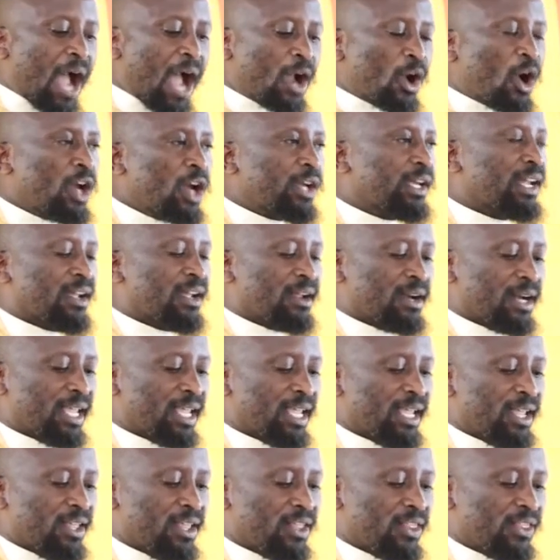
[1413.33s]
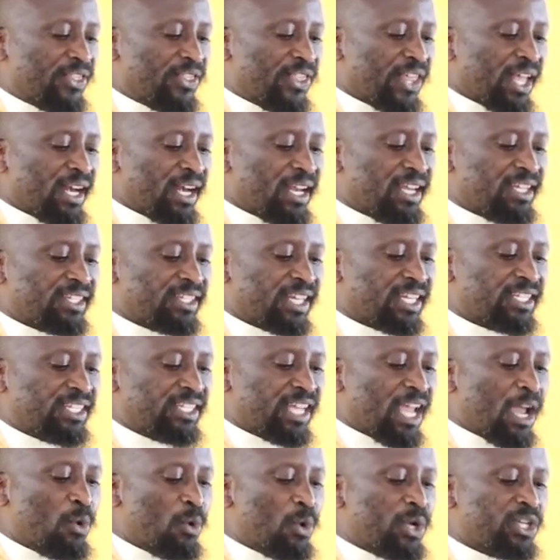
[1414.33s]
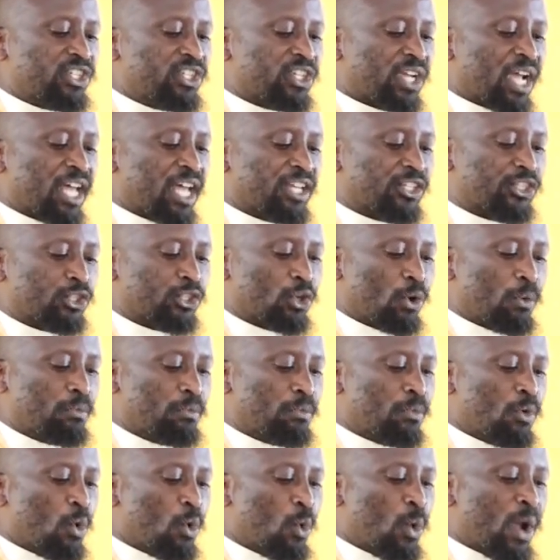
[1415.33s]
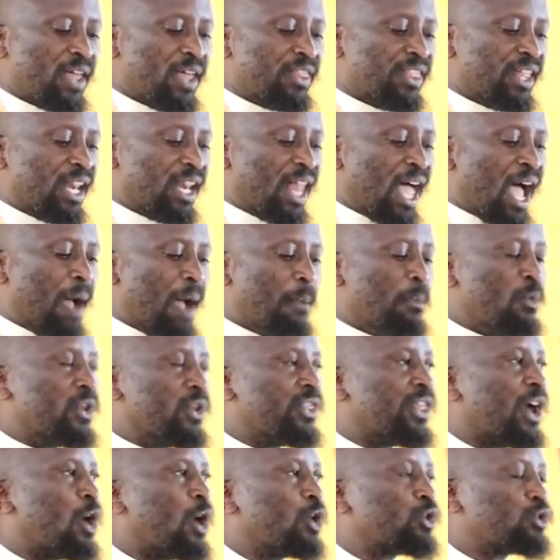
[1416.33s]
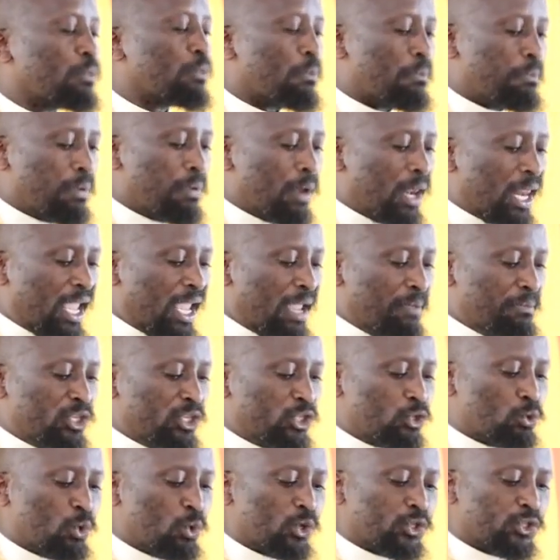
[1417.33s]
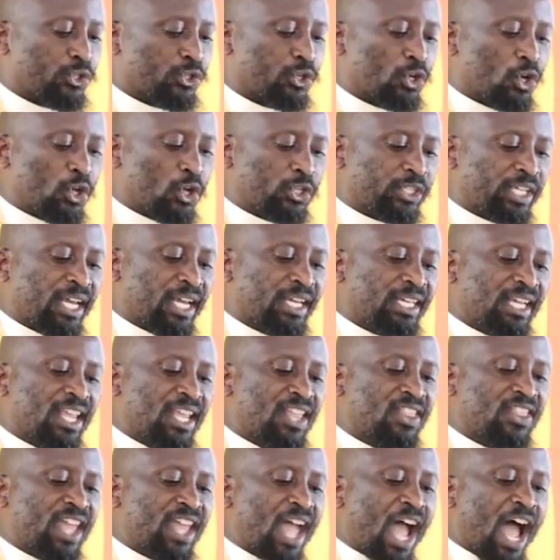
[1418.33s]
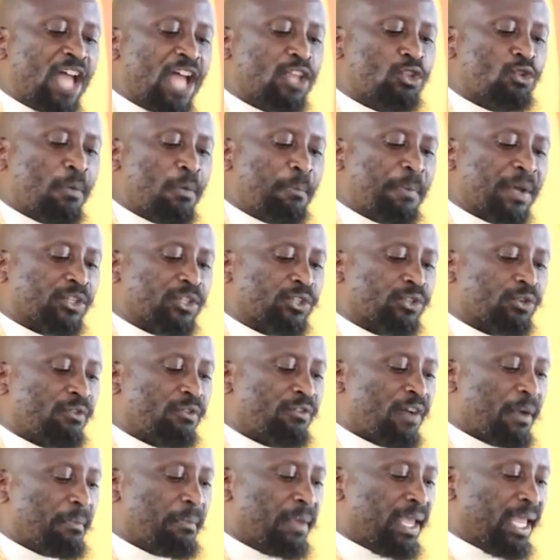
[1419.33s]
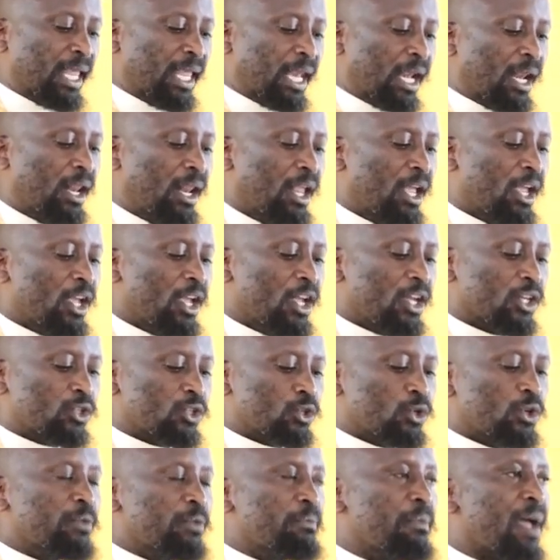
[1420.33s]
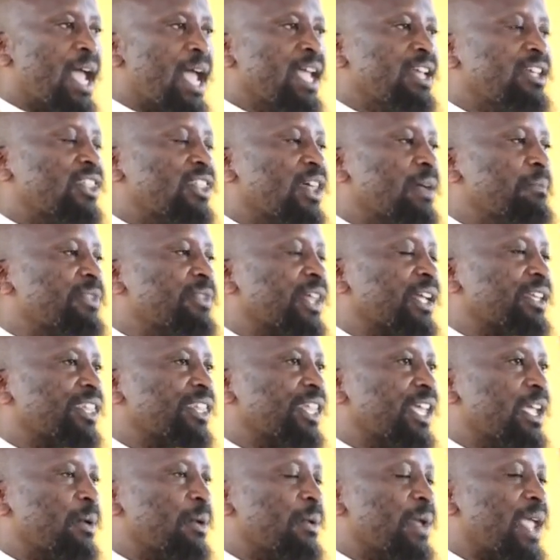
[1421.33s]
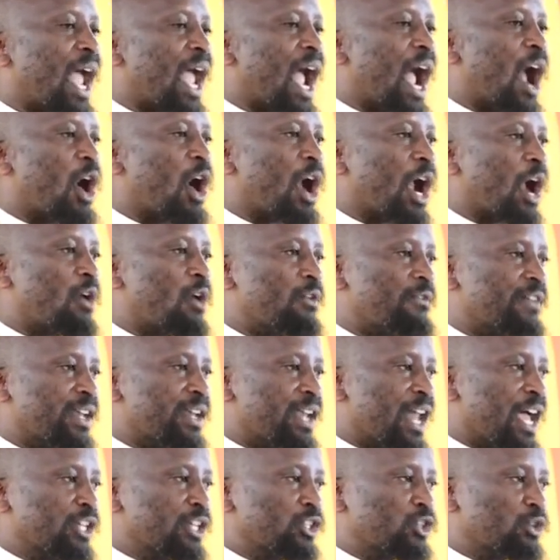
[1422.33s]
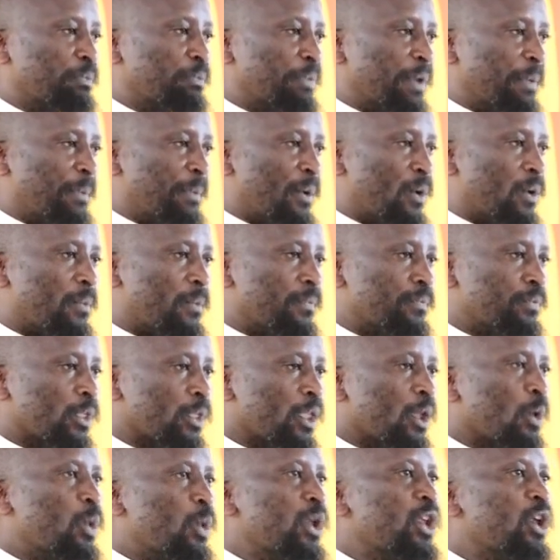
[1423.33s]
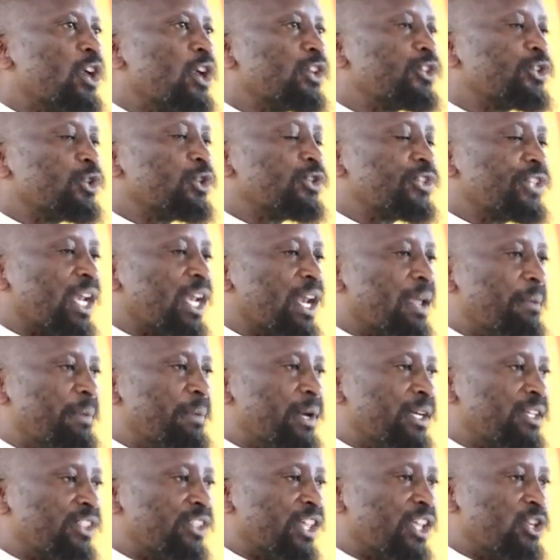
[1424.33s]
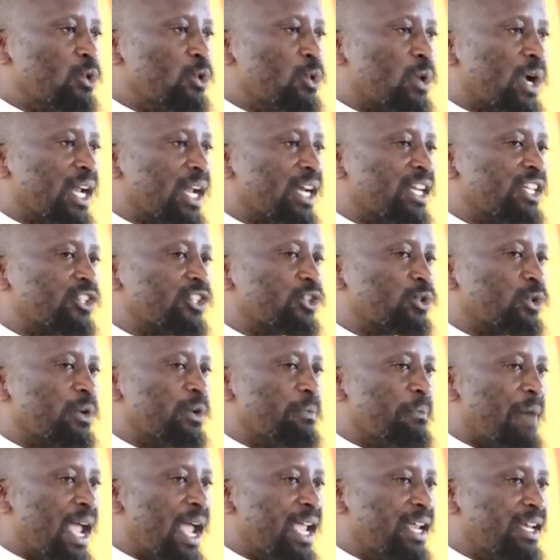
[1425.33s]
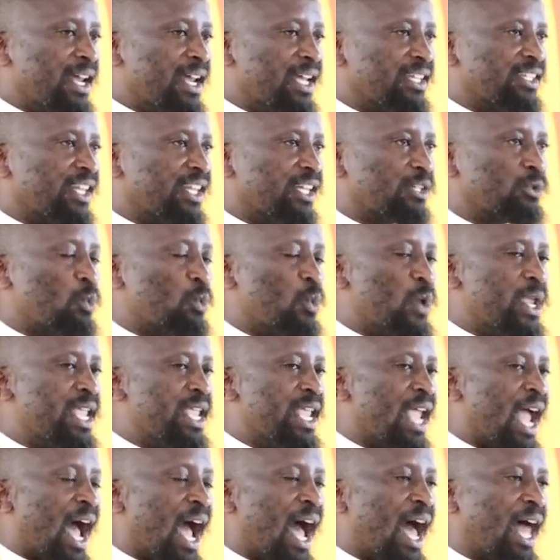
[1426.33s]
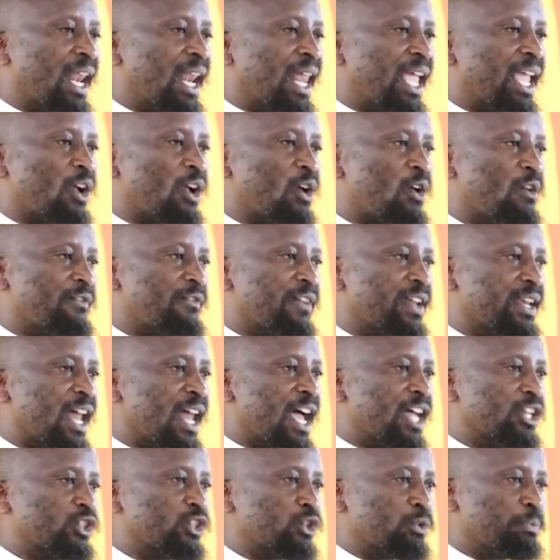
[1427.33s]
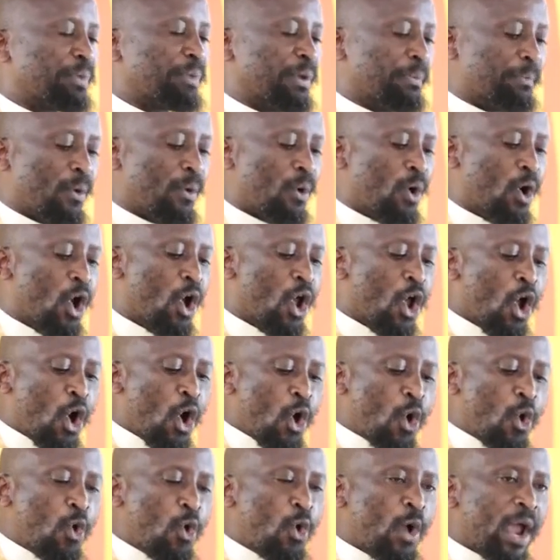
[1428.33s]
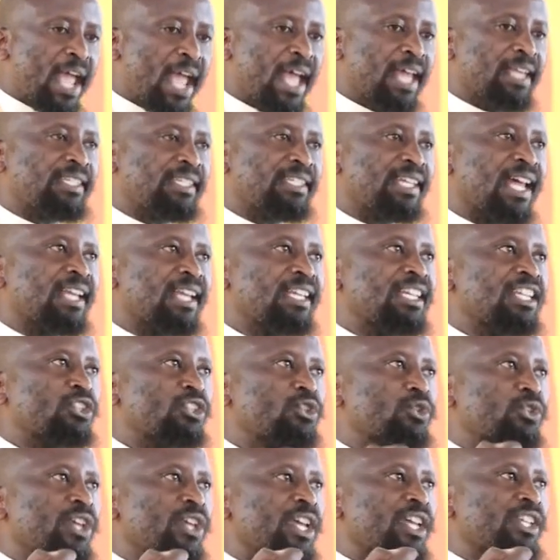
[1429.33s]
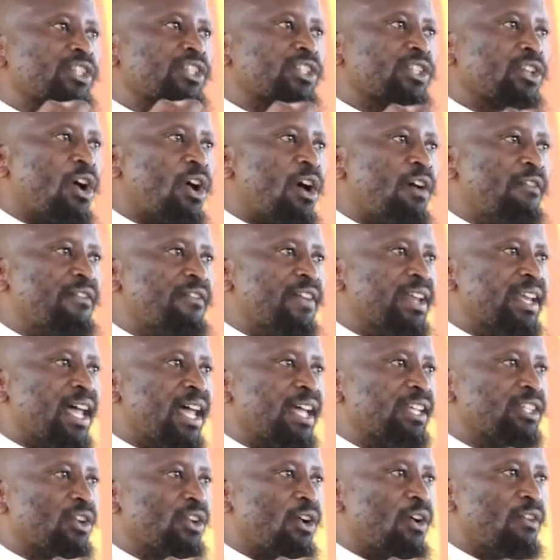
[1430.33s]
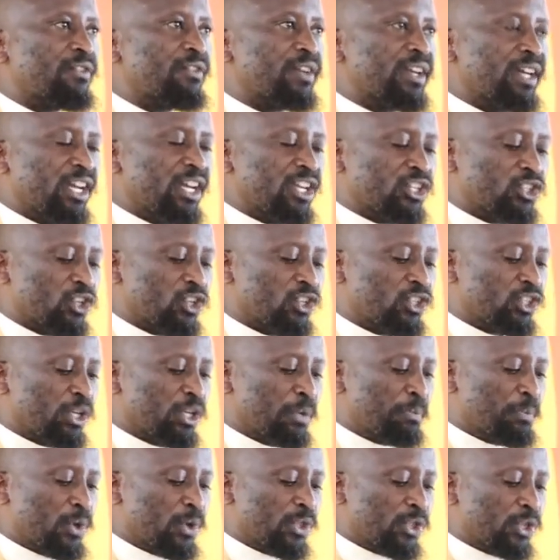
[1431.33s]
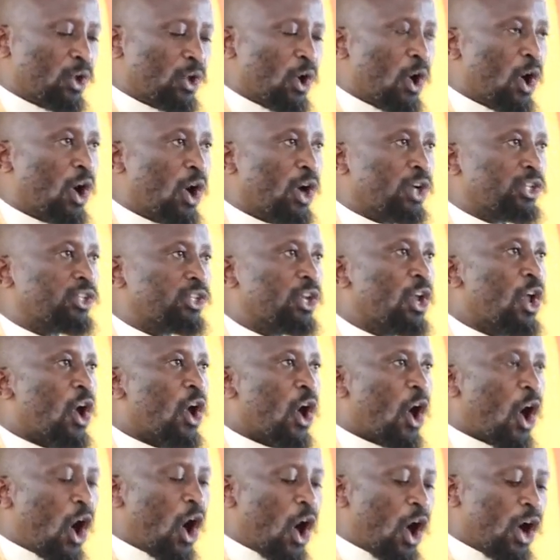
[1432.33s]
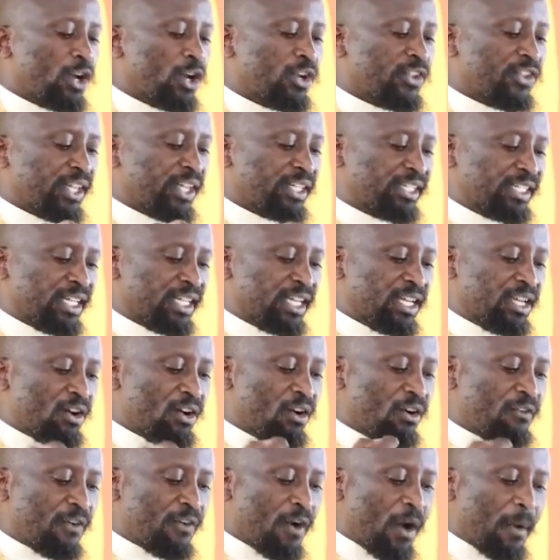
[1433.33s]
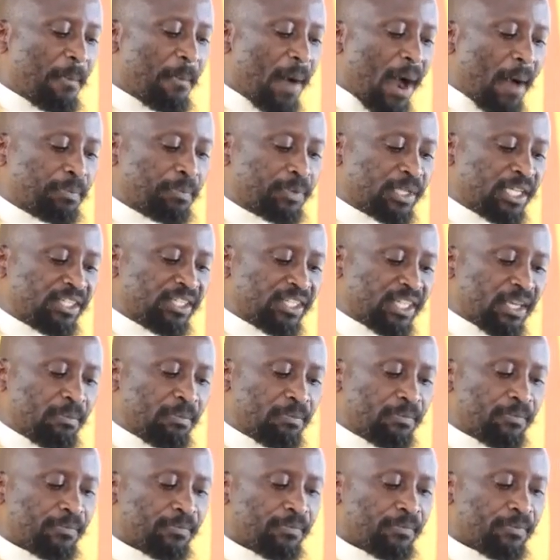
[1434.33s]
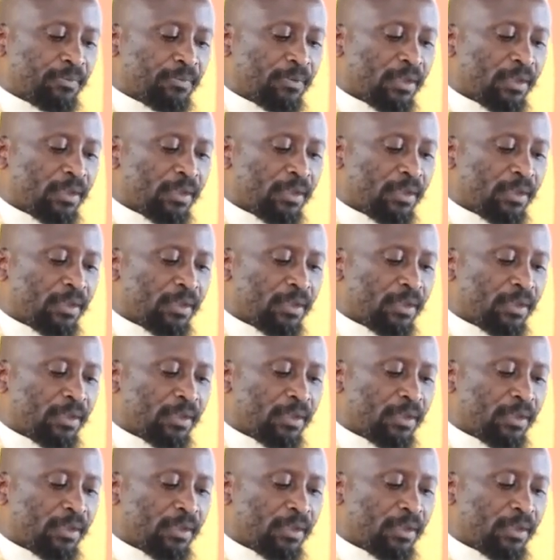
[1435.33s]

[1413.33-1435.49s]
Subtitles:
Accordingly, there is a Jewish custom where the lamb without blemish was slaughtered in the annual Passover meal to remind them that they were a covenantal people. We also celebrate the Eucharist to remind us that we are a covenantal people who entered into this covenant of relationship with God on the day of our baptism.